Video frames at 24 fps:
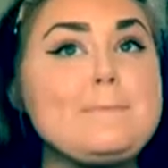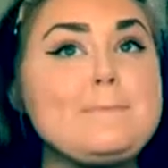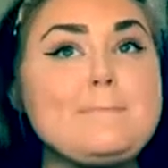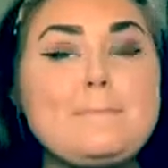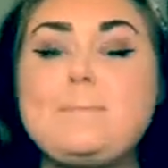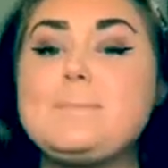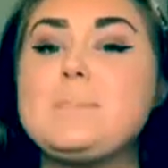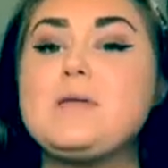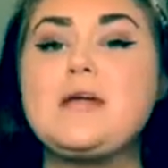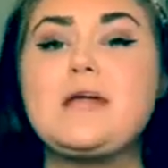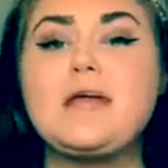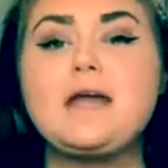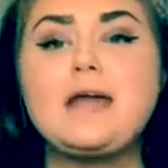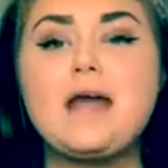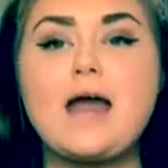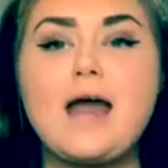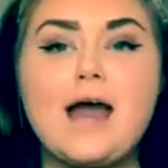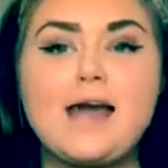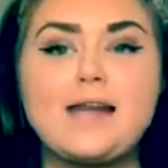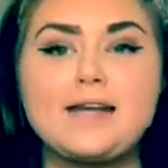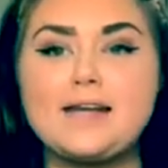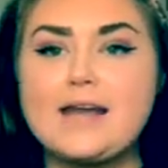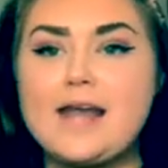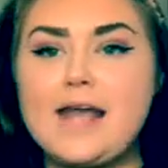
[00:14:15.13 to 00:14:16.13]
being
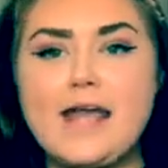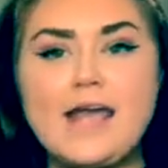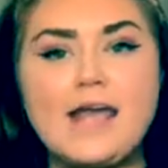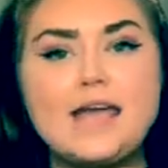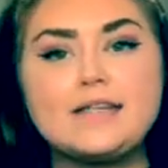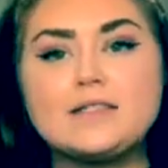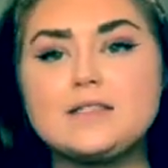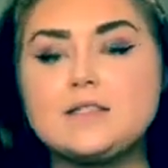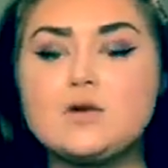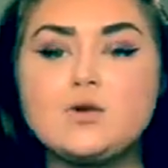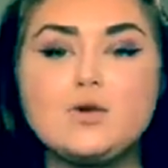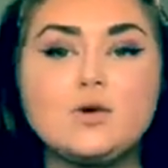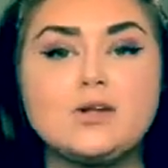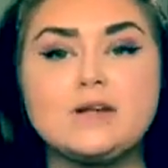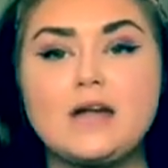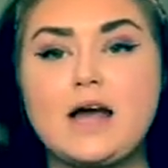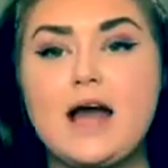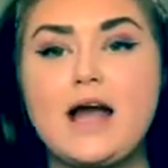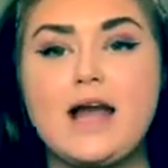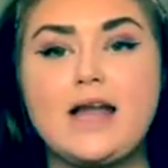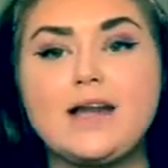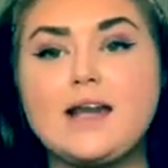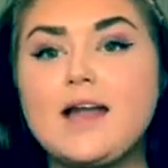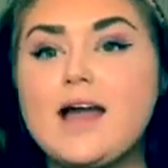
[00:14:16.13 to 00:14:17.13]
at an 8 to a
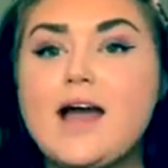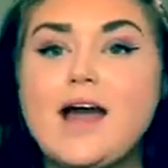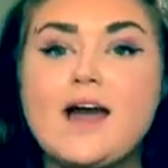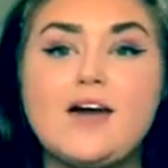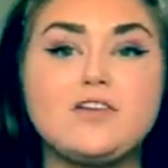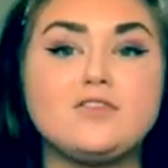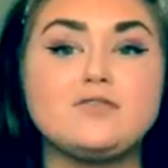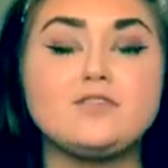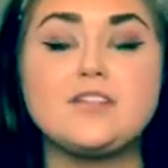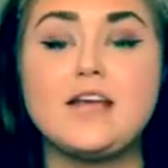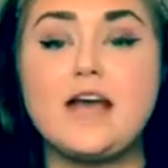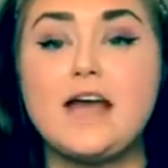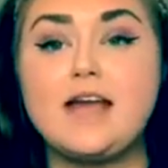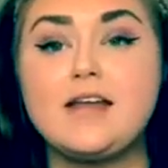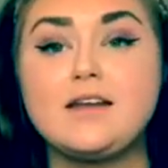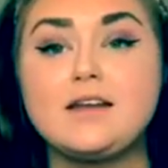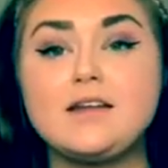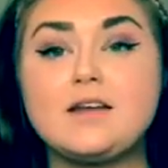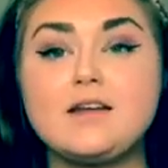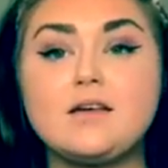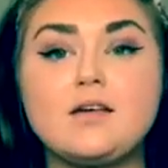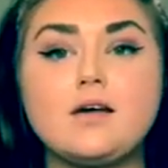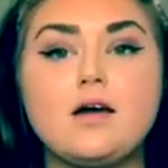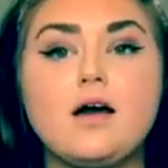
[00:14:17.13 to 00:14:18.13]
9 out of 10
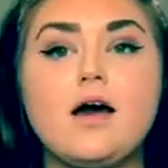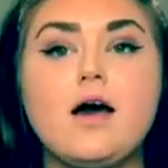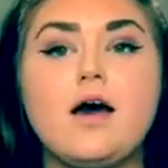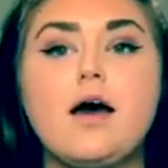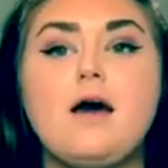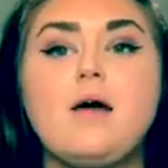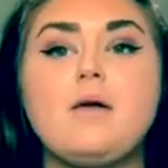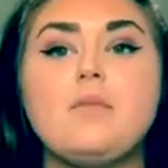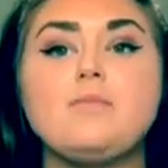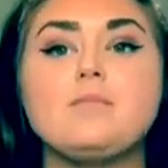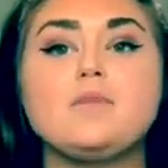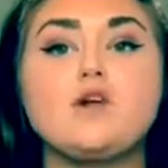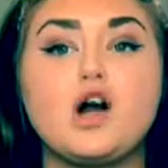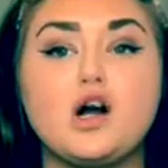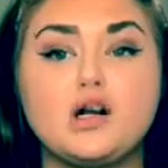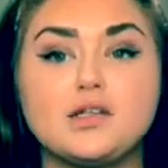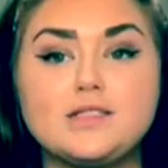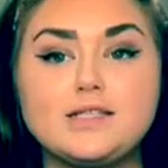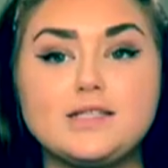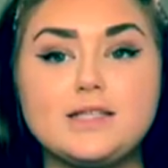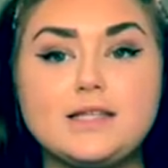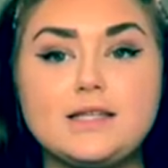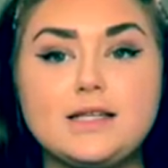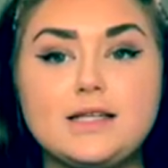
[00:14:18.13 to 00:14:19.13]

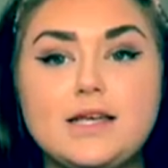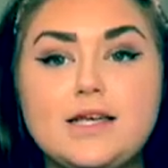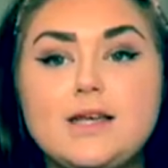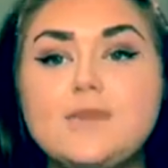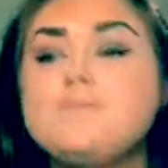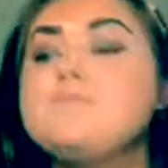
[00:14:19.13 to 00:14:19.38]
constantly.